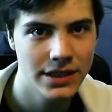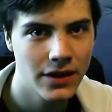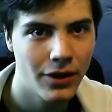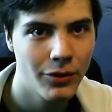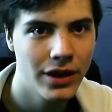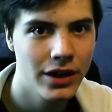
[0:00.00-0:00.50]

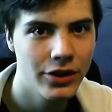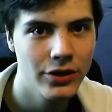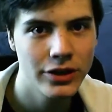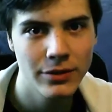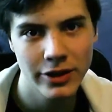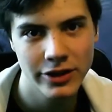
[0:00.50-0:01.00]
it's not
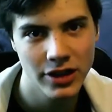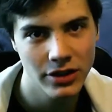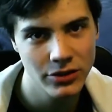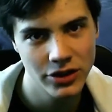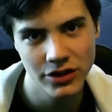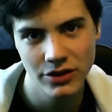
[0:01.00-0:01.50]
really a YouTube
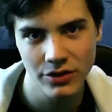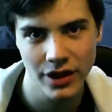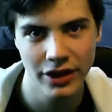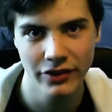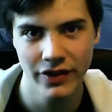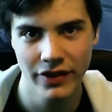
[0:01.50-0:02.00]

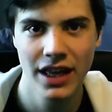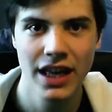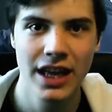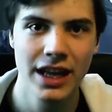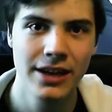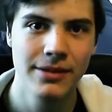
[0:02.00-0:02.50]
resolution or anything,